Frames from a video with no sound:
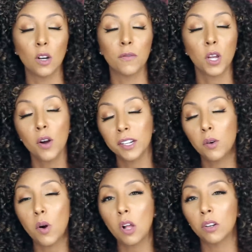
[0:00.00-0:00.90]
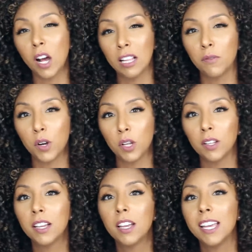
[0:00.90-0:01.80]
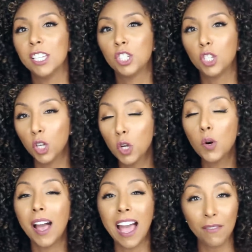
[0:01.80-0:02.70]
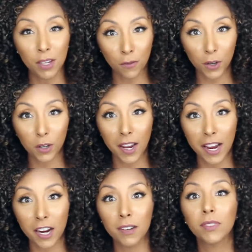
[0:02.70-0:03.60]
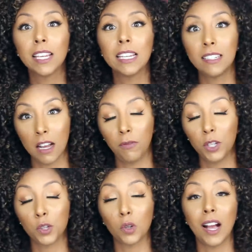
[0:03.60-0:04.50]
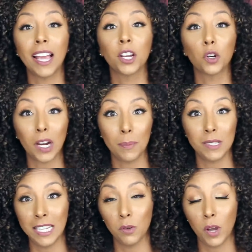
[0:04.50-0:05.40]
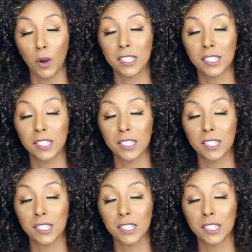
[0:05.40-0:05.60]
So if coconut oil or olive oil is too heavy for your hair, definitely try grapeseed oil.